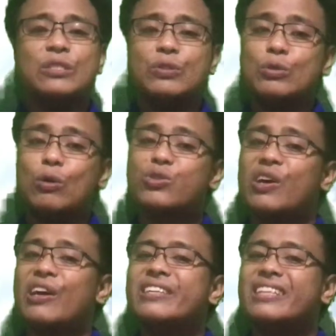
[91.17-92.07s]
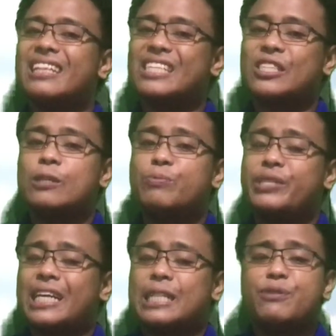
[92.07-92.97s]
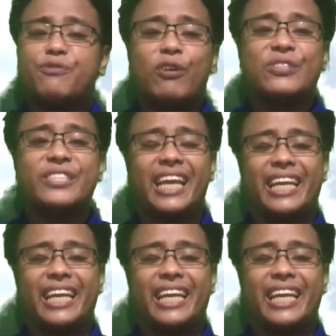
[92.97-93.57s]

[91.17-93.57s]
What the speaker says: Those are the lesson objectives for today.